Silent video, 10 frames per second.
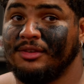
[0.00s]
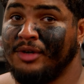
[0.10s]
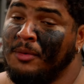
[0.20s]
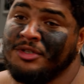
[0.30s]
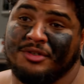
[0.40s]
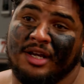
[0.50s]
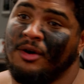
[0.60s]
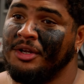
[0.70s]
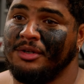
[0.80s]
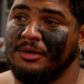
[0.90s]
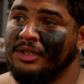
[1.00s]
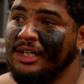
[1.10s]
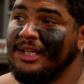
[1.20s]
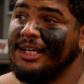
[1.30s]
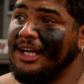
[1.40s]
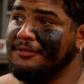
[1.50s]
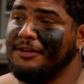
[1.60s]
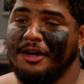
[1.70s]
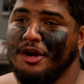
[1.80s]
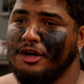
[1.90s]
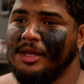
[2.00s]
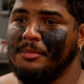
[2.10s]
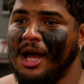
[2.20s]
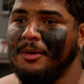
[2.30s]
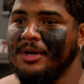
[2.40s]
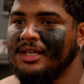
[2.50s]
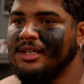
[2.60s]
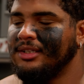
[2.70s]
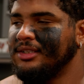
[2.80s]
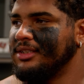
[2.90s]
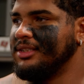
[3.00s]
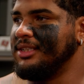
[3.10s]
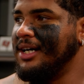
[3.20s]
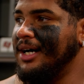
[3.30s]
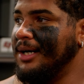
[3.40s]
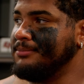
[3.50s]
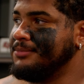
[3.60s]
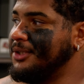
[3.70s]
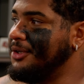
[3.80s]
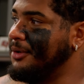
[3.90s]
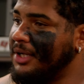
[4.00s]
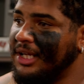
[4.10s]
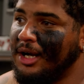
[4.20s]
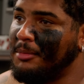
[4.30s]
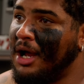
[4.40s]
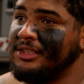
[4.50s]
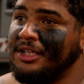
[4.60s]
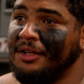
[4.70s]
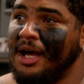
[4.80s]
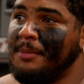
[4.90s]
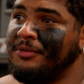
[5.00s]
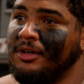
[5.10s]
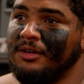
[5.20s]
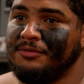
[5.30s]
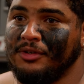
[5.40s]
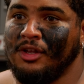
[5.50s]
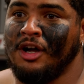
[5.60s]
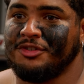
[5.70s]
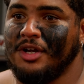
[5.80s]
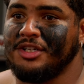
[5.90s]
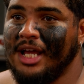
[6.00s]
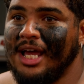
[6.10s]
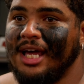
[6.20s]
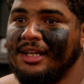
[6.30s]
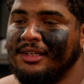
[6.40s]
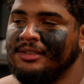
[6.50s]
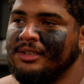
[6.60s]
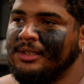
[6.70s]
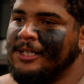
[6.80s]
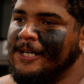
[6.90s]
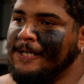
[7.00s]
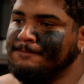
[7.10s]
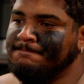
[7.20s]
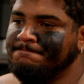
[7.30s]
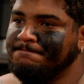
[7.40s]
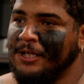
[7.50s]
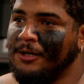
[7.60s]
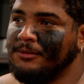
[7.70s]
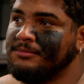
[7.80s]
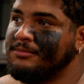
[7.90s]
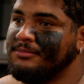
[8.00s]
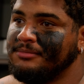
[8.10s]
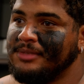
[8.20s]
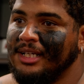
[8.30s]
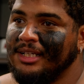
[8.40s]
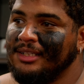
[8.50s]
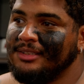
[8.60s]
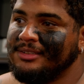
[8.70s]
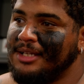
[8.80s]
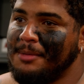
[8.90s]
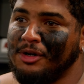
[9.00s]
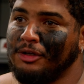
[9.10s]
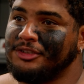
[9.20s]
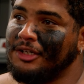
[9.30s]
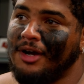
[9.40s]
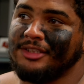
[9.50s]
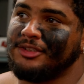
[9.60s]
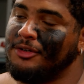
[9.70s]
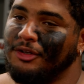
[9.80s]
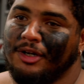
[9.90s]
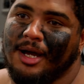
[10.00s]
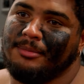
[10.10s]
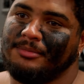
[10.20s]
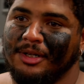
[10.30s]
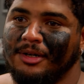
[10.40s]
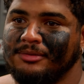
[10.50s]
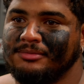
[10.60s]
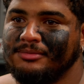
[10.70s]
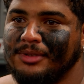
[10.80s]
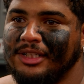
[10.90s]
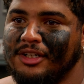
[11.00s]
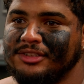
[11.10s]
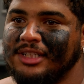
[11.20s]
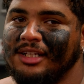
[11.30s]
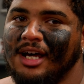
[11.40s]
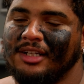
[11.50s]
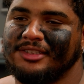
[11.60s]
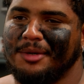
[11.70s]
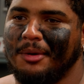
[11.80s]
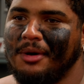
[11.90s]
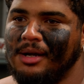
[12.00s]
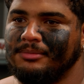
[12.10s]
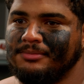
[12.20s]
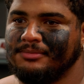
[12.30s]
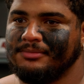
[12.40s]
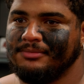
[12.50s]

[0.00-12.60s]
3-1's great going into a very early bye week. So, you know, we're going to get our bodies healed up for a long stretch ahead and, you know, keep our nose to the grindstone and look up, you know, when it's all said and done and see where we're at.